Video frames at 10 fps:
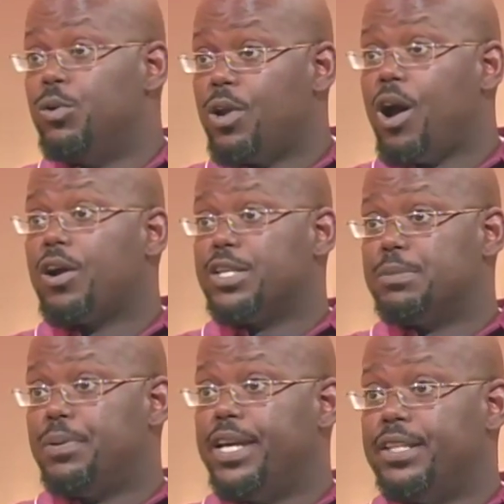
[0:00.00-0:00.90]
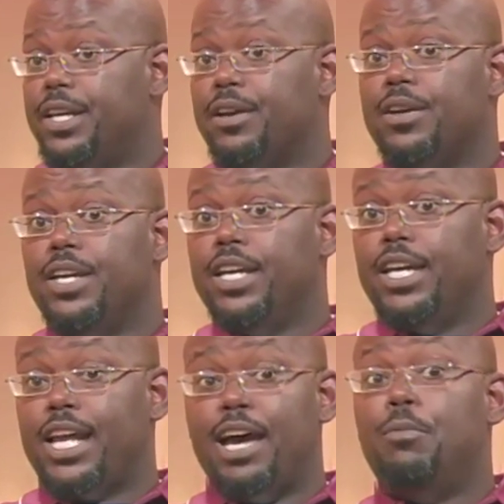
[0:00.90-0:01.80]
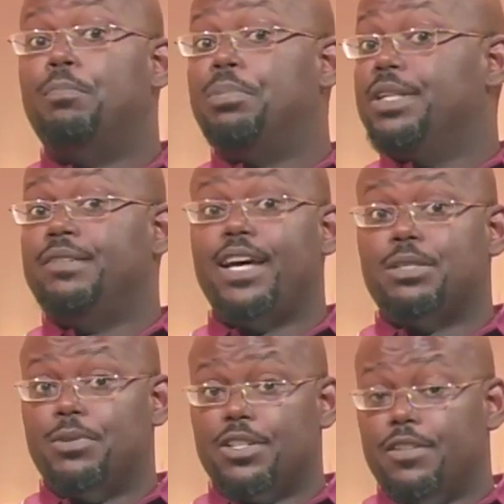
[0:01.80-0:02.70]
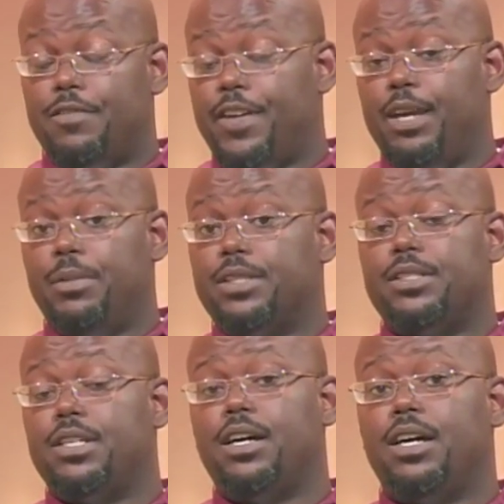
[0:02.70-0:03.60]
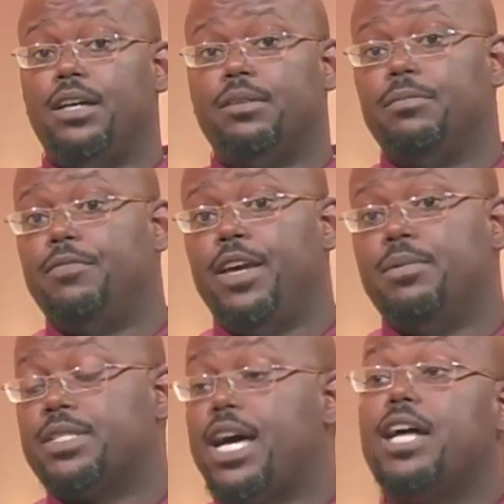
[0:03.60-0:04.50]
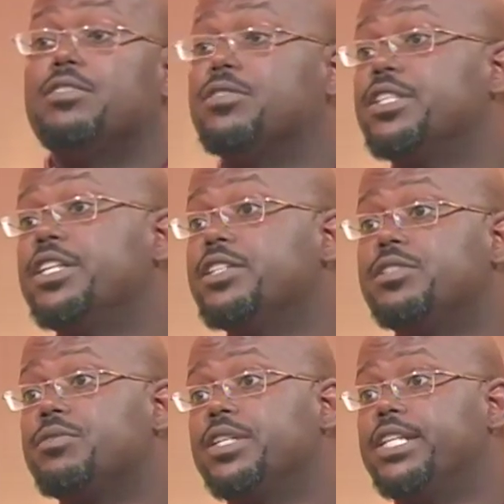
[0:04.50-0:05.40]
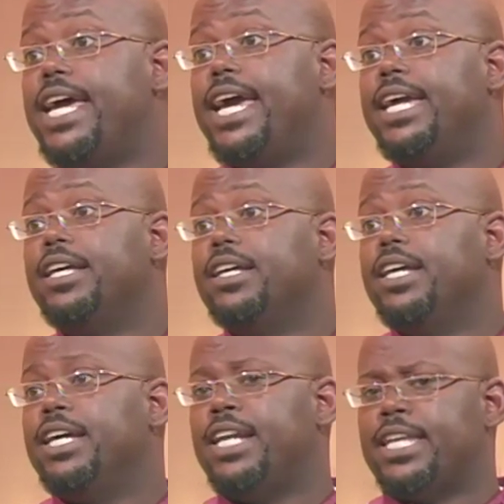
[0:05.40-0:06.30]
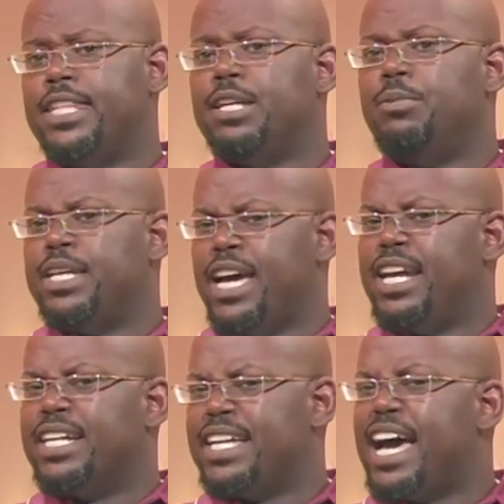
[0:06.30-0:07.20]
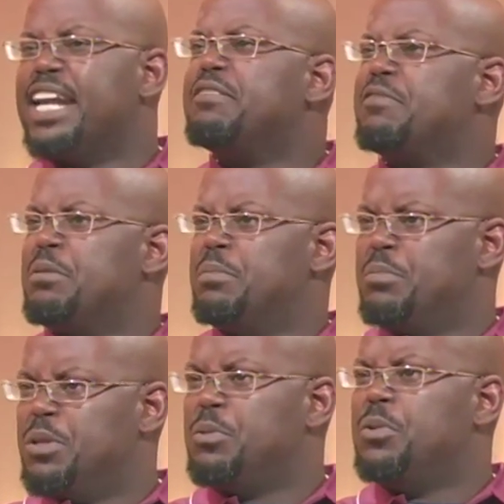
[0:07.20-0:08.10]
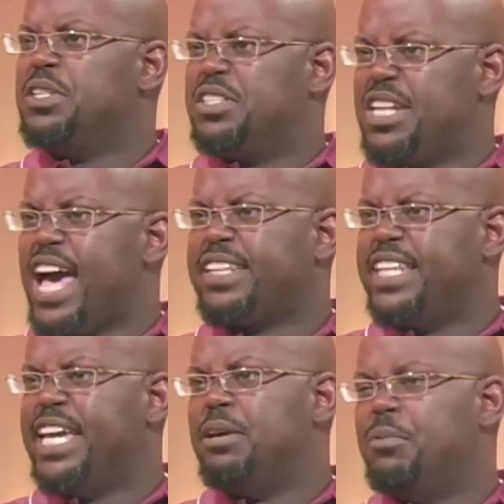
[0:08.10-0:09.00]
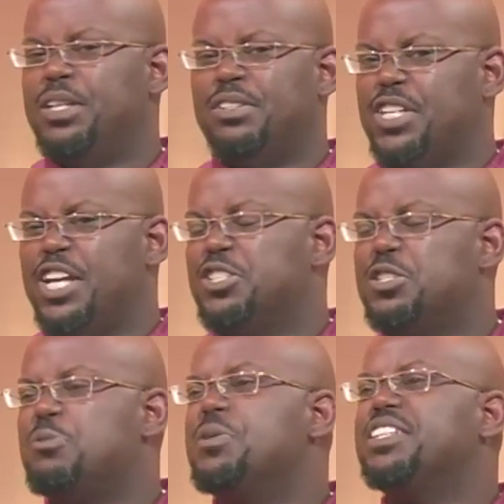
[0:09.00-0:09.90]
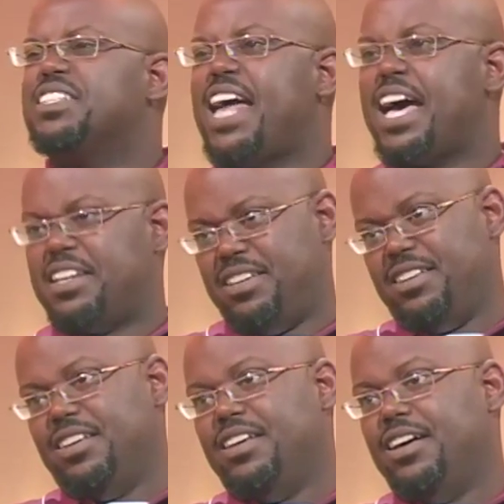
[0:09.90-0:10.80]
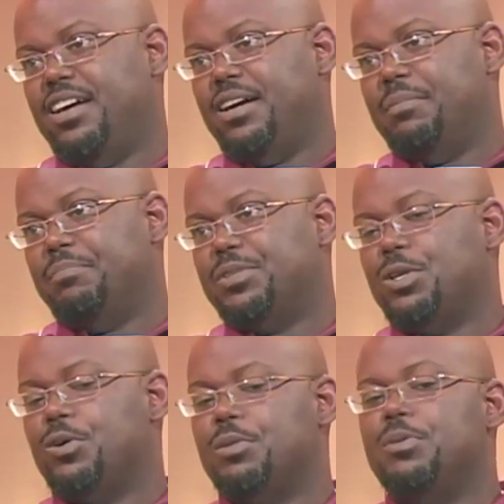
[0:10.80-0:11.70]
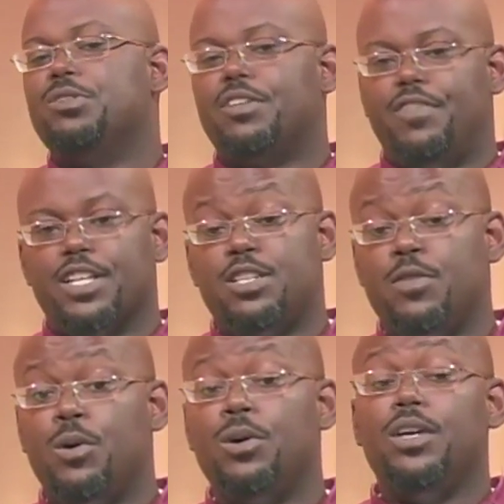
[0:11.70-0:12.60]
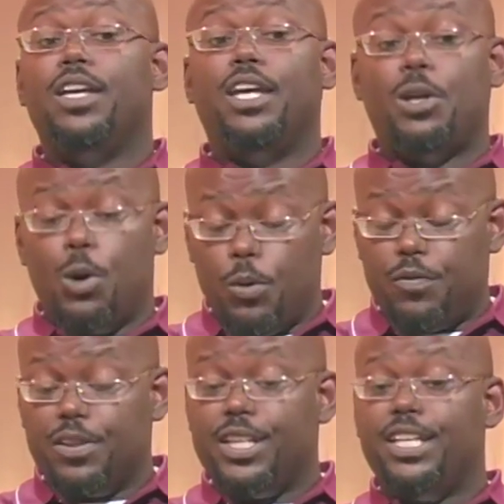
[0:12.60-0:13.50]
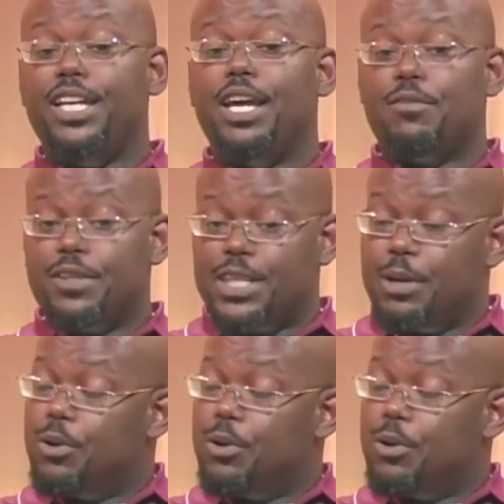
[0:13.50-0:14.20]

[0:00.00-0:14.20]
artists played there. And I believe that's one of the famous concerts in history today. And I think we kind of got it from the Woodstock thing, and we change the WIT stock. So the music festival, and hopefully everything will